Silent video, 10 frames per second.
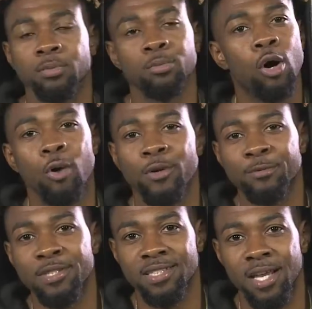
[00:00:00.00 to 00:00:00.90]
I'm gonna always
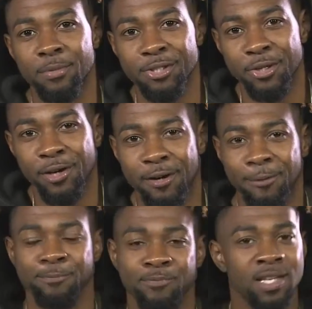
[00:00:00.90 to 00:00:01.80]
be Sammie.
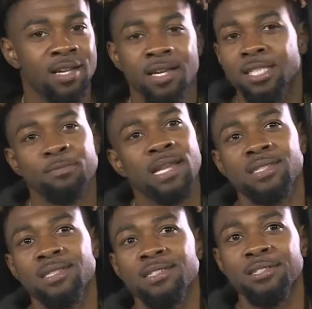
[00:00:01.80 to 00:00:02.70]
So it just made
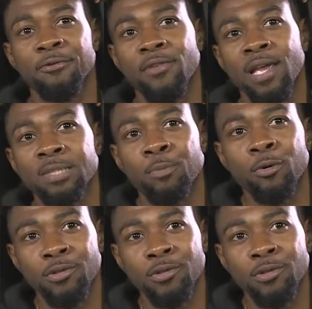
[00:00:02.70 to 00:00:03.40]
sense. The fans spoke.